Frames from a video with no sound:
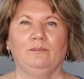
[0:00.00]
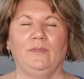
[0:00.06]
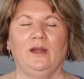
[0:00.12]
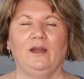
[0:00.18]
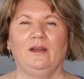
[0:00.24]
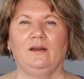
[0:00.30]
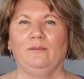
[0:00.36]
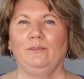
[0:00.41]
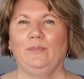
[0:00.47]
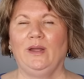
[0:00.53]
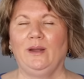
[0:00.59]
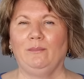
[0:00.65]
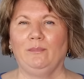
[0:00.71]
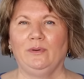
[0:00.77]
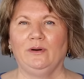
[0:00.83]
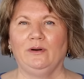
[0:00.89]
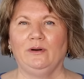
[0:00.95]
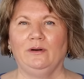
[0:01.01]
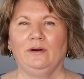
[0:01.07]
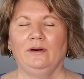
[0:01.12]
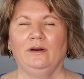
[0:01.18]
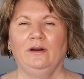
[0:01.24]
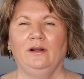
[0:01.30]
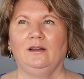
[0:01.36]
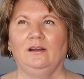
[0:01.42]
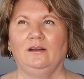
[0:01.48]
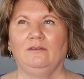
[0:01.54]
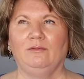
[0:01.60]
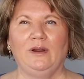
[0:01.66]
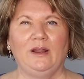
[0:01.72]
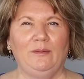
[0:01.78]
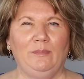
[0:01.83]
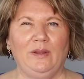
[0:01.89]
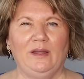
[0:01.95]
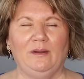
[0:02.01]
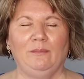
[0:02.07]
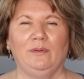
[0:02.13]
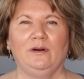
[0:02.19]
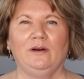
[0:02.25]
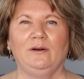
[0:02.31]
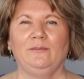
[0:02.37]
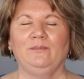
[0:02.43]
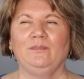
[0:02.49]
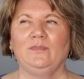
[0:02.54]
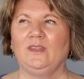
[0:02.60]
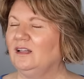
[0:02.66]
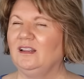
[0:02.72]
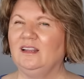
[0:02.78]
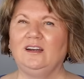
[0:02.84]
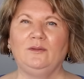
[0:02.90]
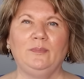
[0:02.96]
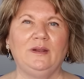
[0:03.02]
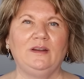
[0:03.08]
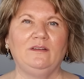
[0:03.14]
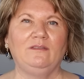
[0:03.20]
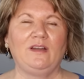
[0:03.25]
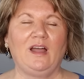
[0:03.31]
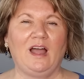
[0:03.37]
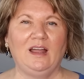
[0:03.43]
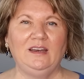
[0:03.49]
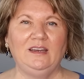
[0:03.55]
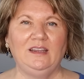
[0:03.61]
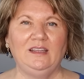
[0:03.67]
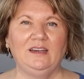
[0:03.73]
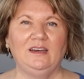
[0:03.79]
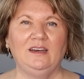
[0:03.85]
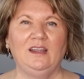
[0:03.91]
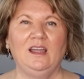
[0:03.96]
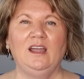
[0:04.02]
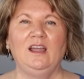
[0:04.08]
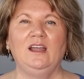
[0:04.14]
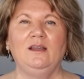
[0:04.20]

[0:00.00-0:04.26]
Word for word: uh, pepper, uh, red pepper, a little bit of onion.